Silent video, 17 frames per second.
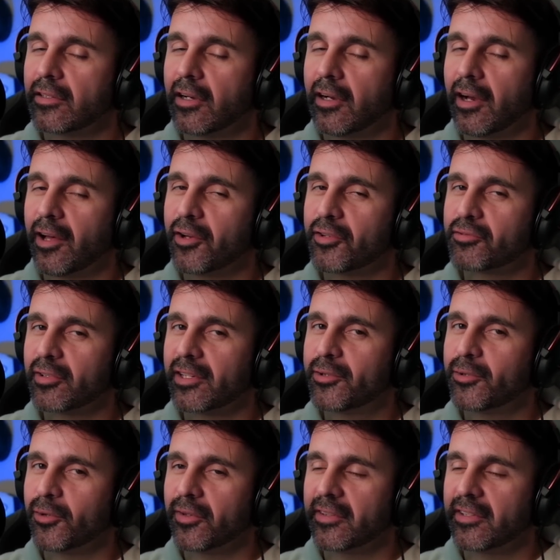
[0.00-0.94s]
that was really
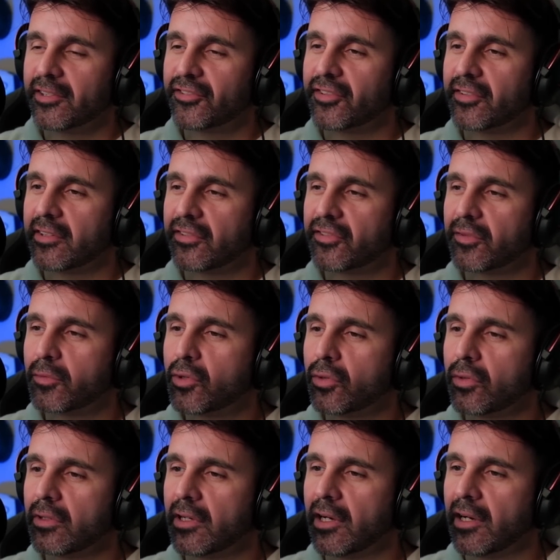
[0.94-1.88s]
cool. There's there's some
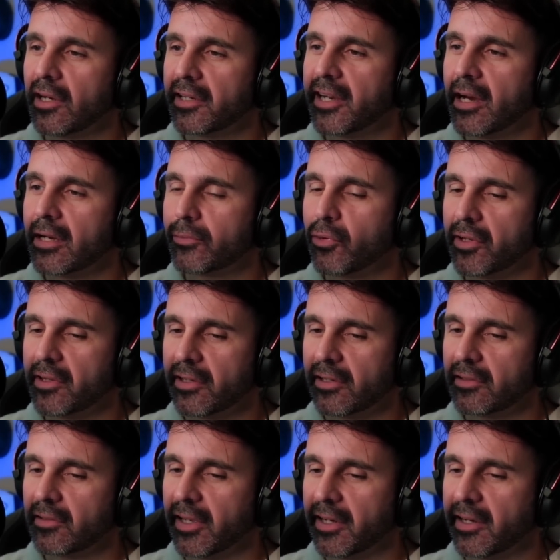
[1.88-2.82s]
cool uh, counterpoint
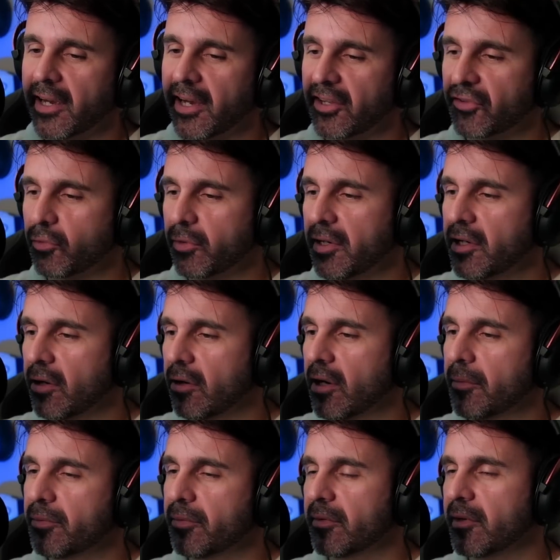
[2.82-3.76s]
there. Like as we go
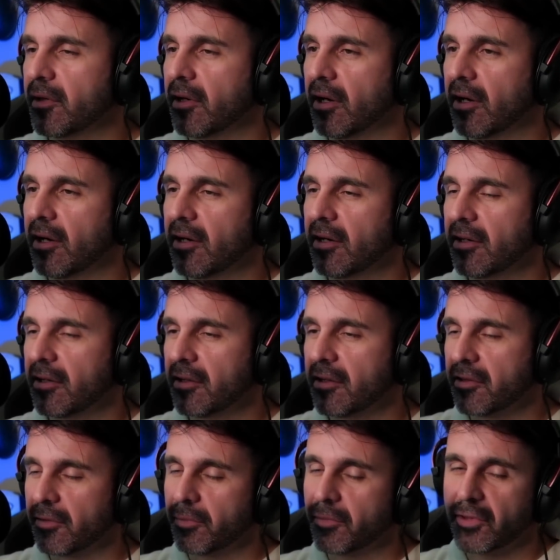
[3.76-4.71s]
up, uh,
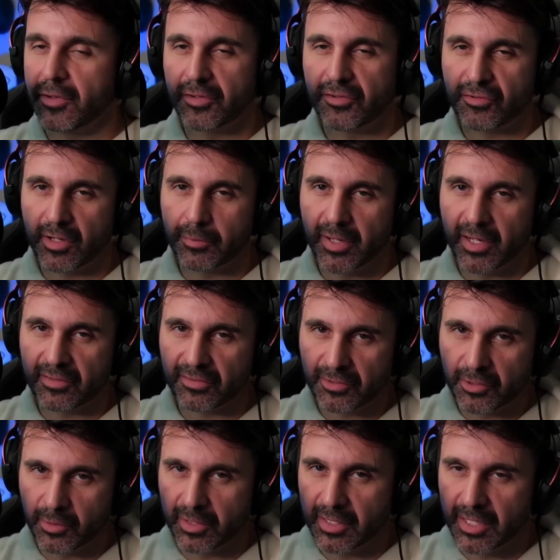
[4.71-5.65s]
the the string bass is
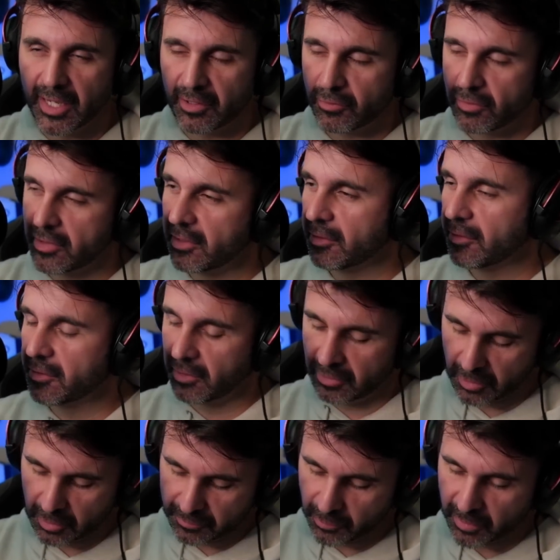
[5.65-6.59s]
going down, or the the
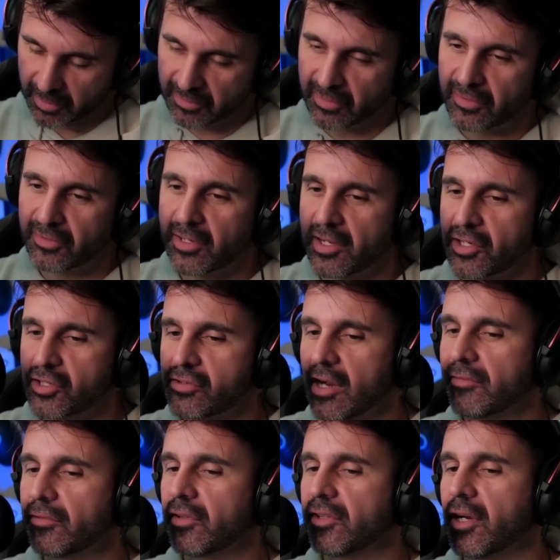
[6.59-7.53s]
low voices kind of
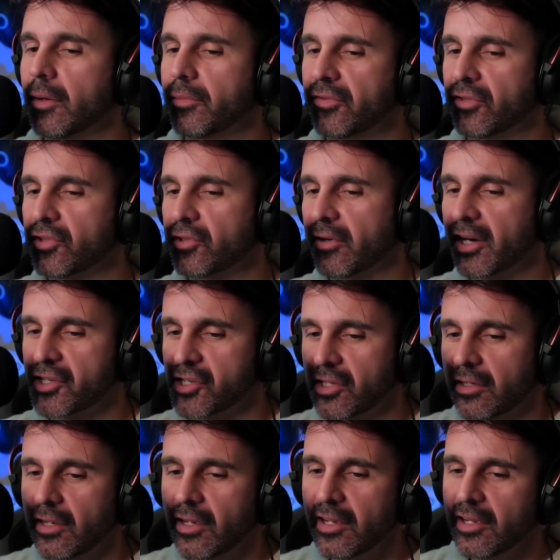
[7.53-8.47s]
travel in the opposite
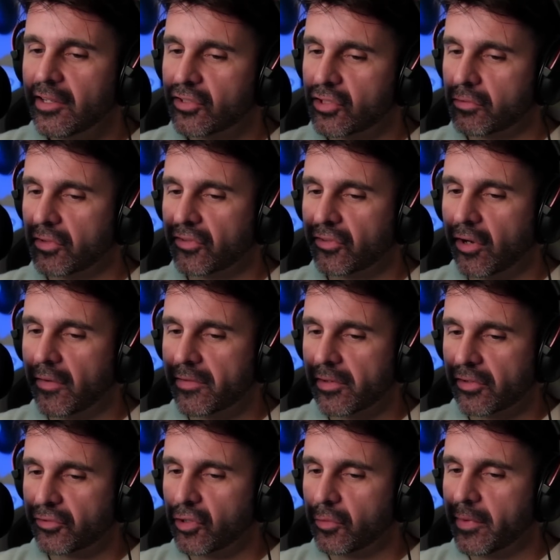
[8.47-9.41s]
direction to resolve that.
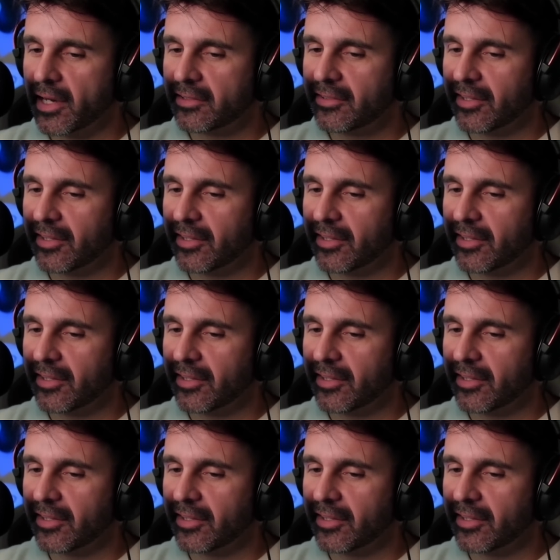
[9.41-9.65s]
Let's go back